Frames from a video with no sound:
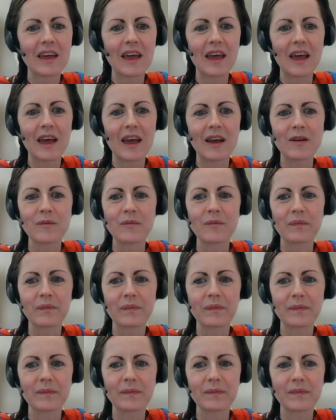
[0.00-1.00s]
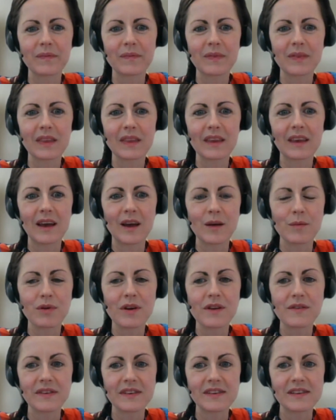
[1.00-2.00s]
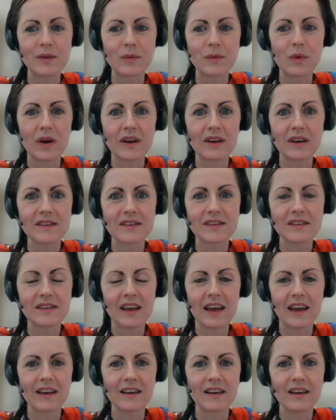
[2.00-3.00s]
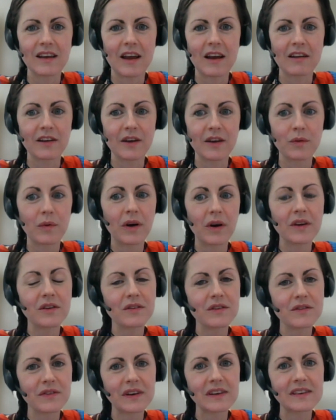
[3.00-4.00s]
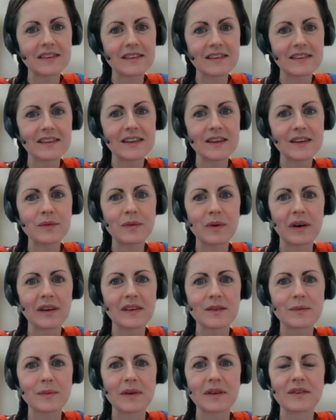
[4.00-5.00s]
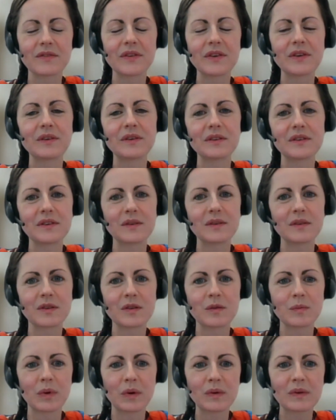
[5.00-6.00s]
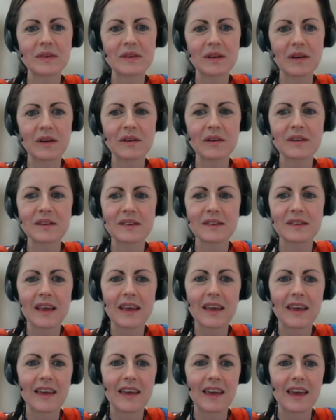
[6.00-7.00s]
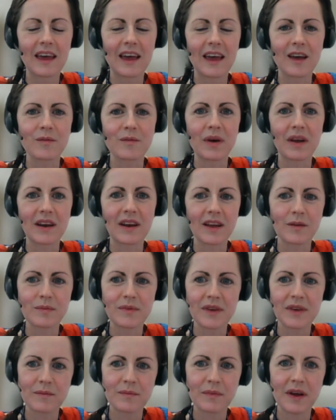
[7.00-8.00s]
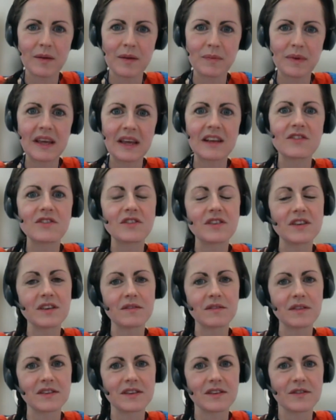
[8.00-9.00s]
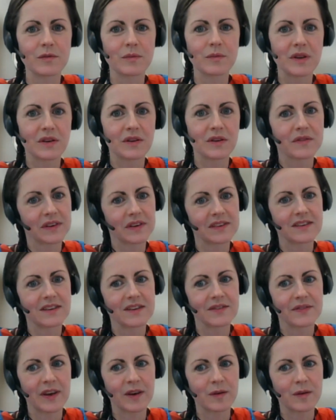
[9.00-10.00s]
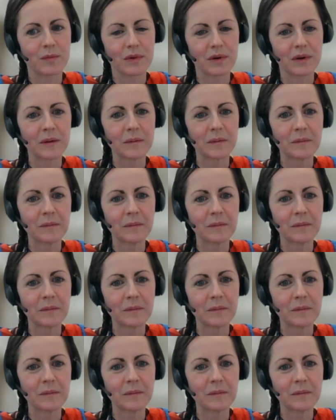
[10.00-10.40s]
I previously worked at Heriot-Watt University, where I spent a few years doing some postdocs, and I obtained my PhD originally from the University of Edinburgh.